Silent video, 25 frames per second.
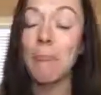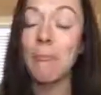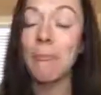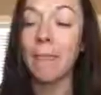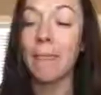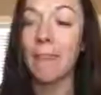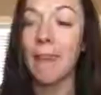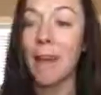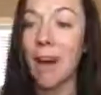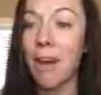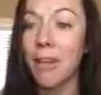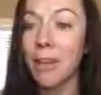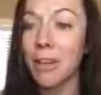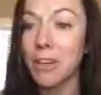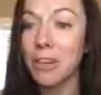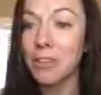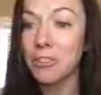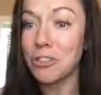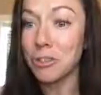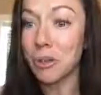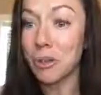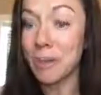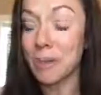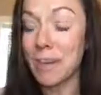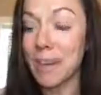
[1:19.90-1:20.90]
Holiday
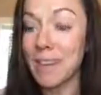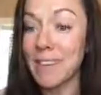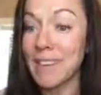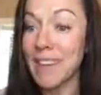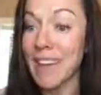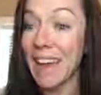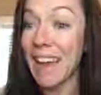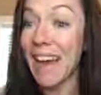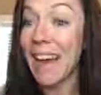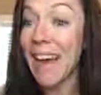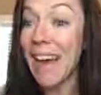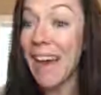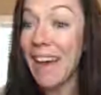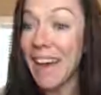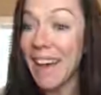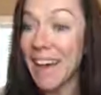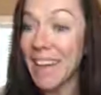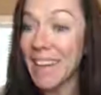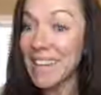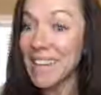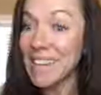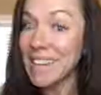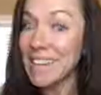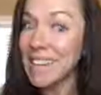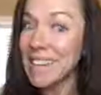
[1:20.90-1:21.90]
Joy, because it
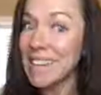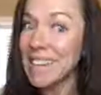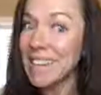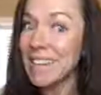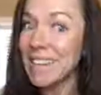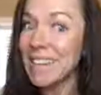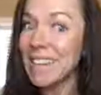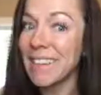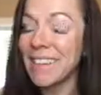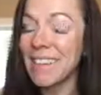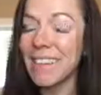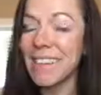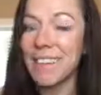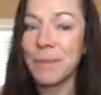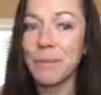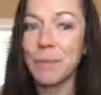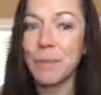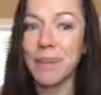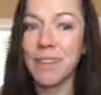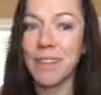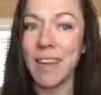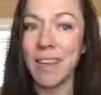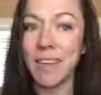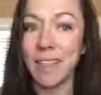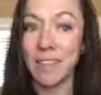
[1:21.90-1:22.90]
has
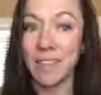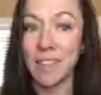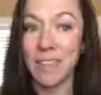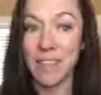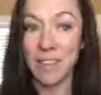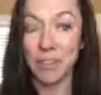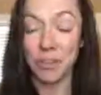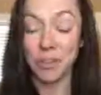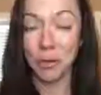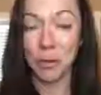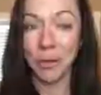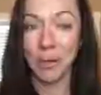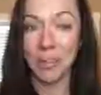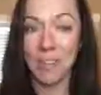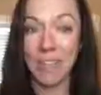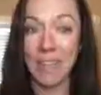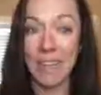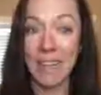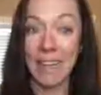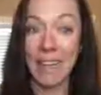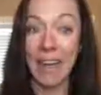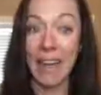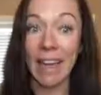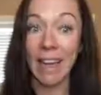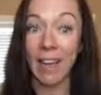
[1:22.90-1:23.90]
protective essential oils in
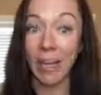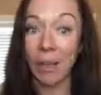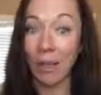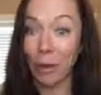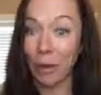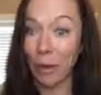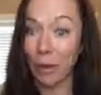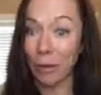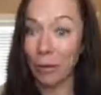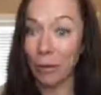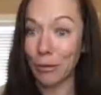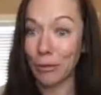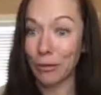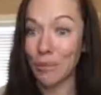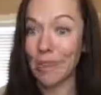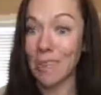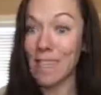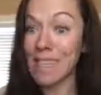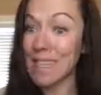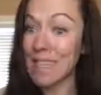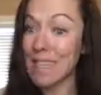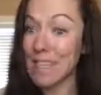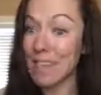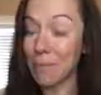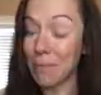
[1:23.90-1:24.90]
it like clove
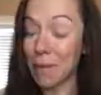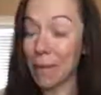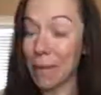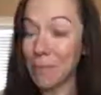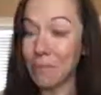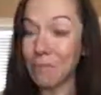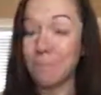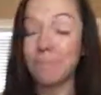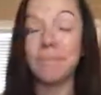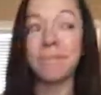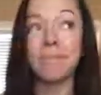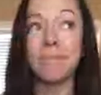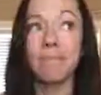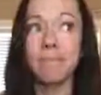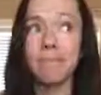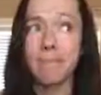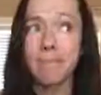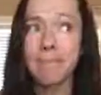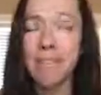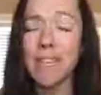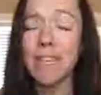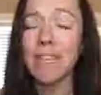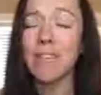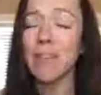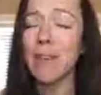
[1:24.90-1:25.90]
and cinnamon,
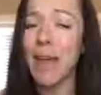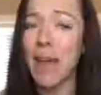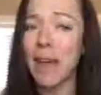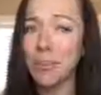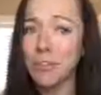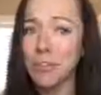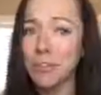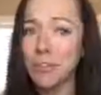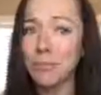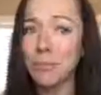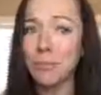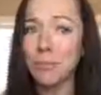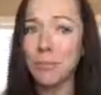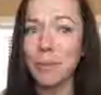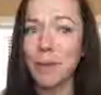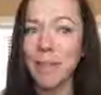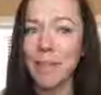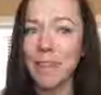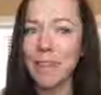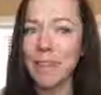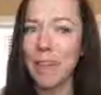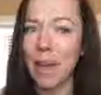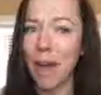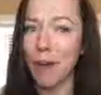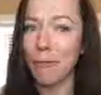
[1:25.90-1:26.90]
it's actually
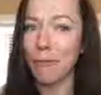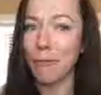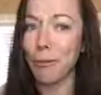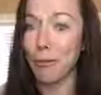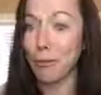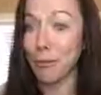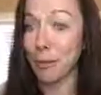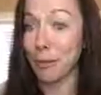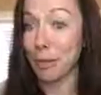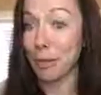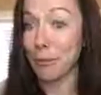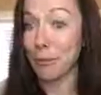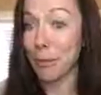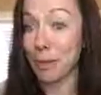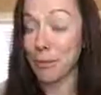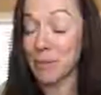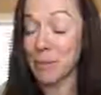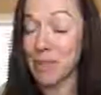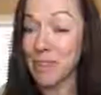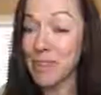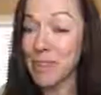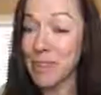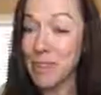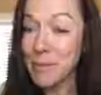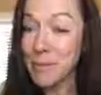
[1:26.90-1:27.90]
really helpful for your immune
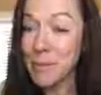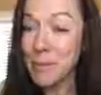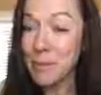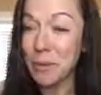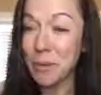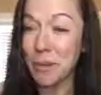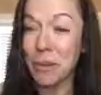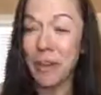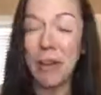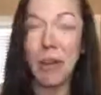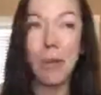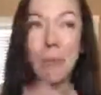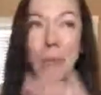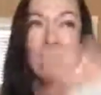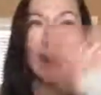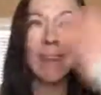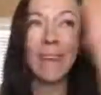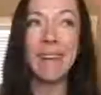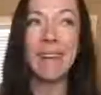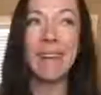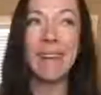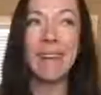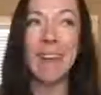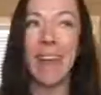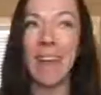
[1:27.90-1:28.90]
system. So it'll help
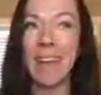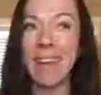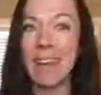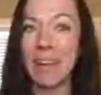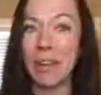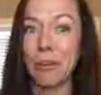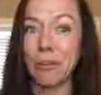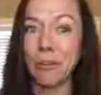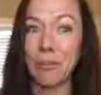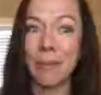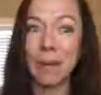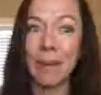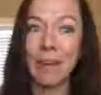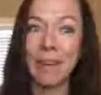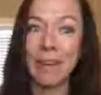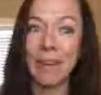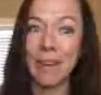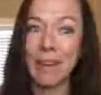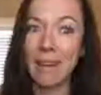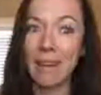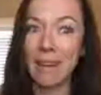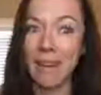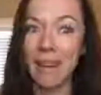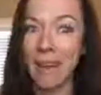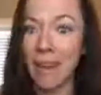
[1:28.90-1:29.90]
kind of get
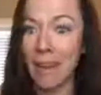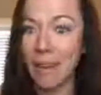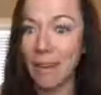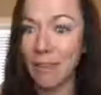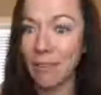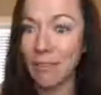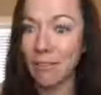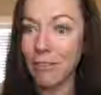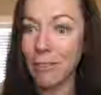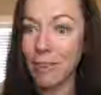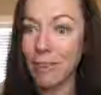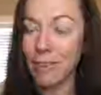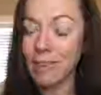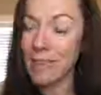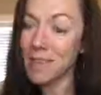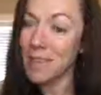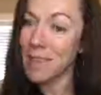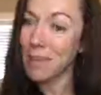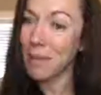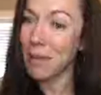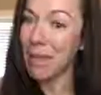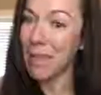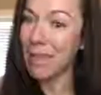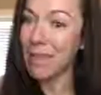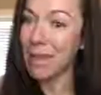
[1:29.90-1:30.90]
rid of
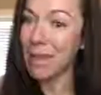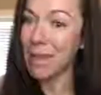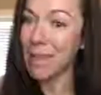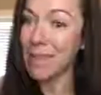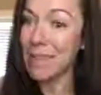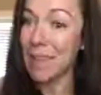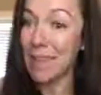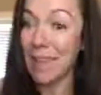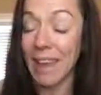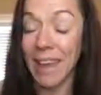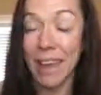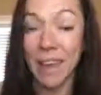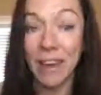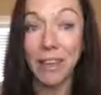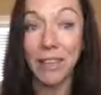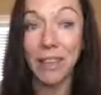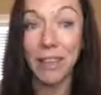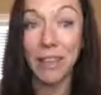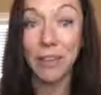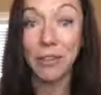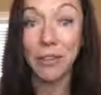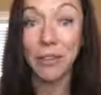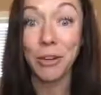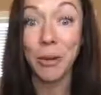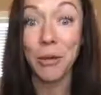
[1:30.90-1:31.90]
some of the things in the air
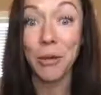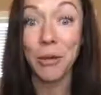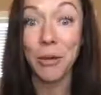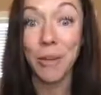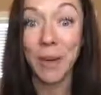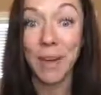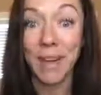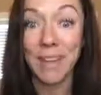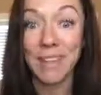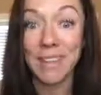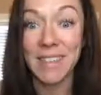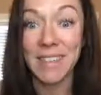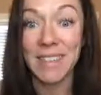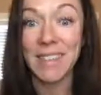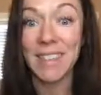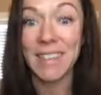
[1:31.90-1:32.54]
that you don't want.